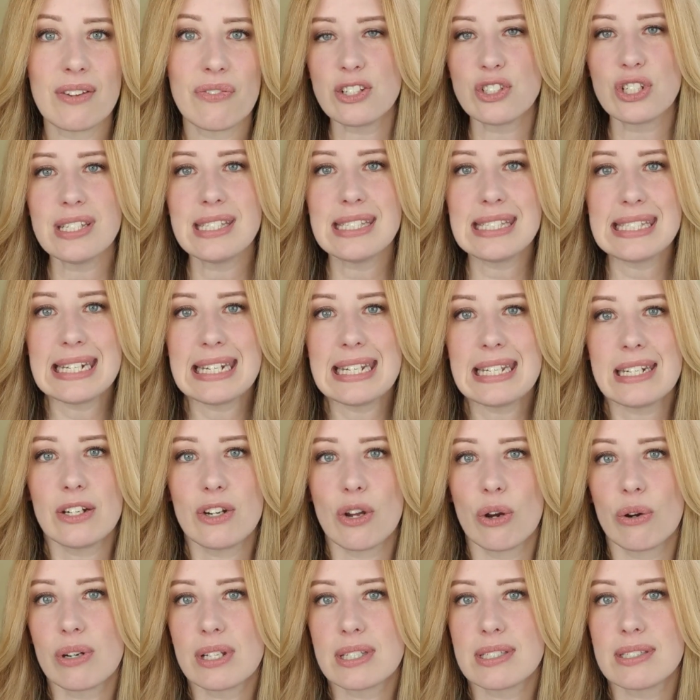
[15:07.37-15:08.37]
I just didn't
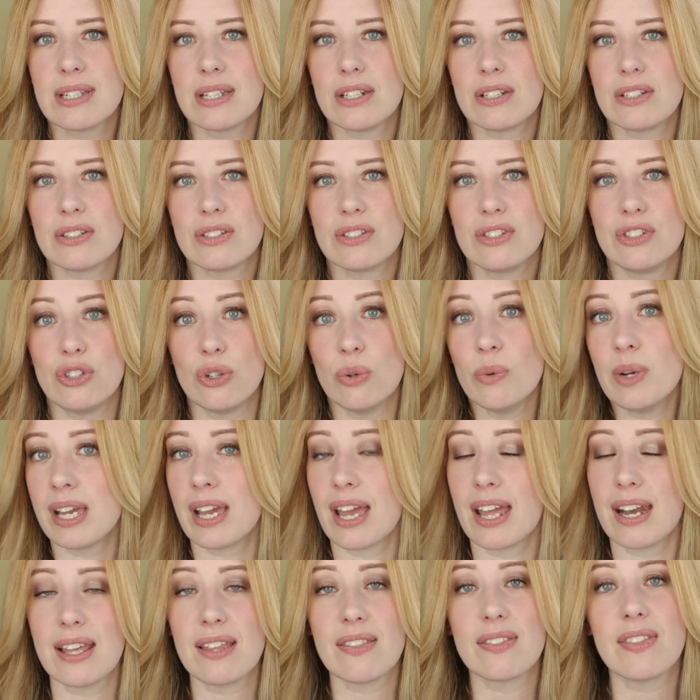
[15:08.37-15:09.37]
notice it
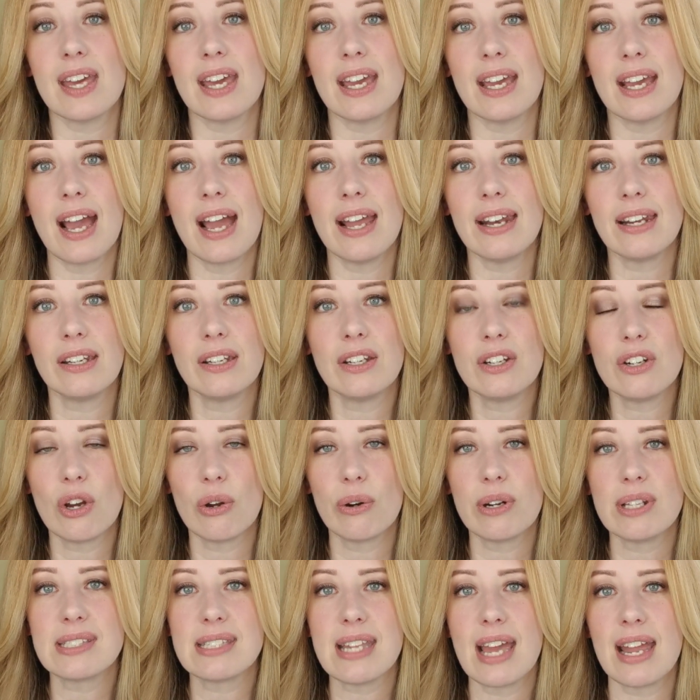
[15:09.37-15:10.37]
doing anything. I didn't
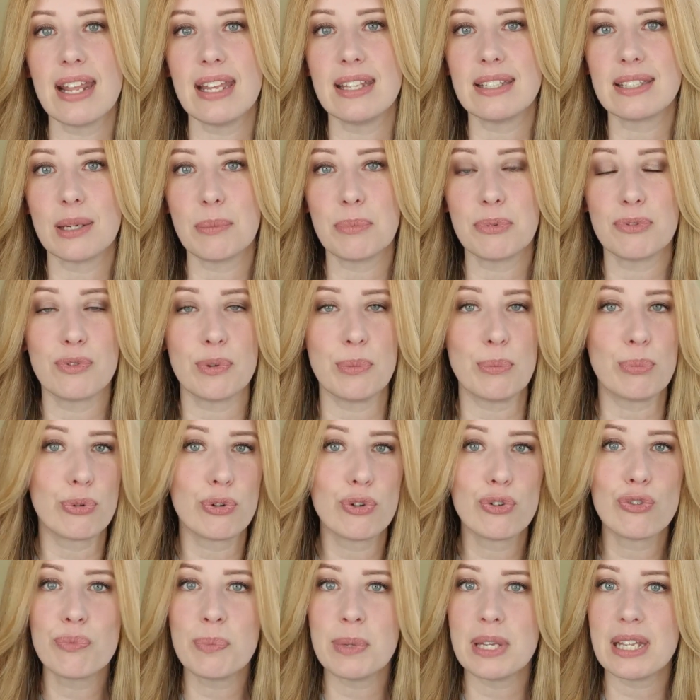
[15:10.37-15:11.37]
notice any type of
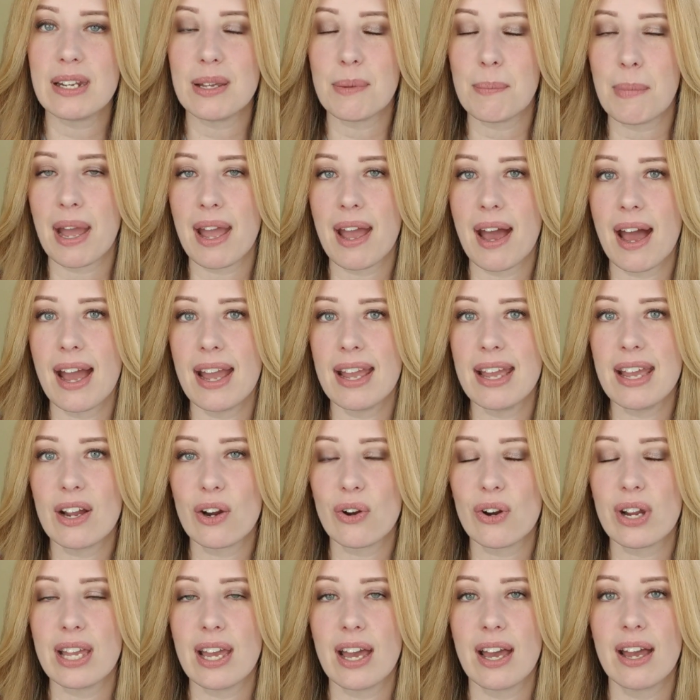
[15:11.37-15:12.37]
improvement in my eye
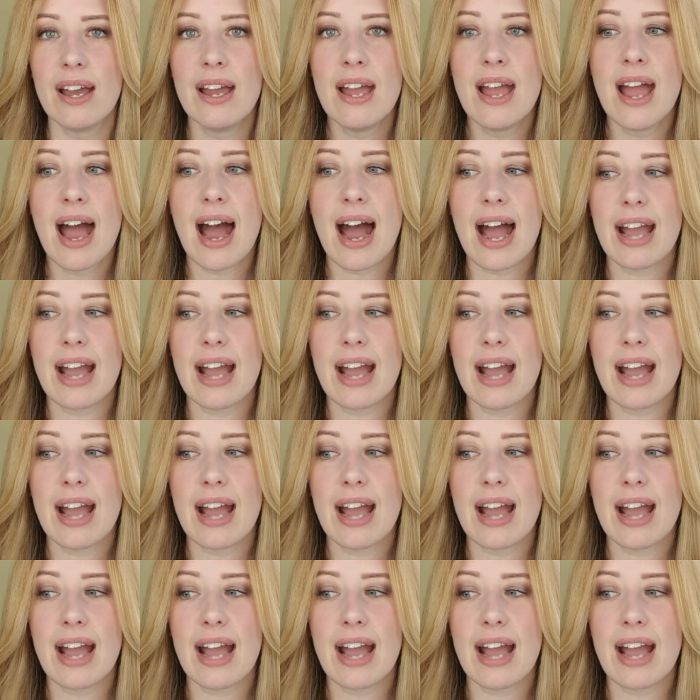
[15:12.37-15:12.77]
area.